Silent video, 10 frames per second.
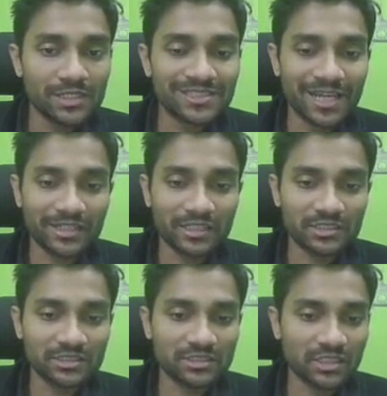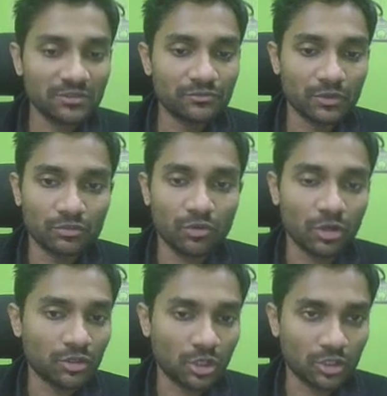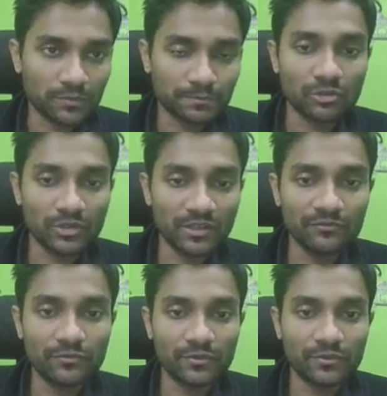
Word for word: Ls are necessary for you or not. If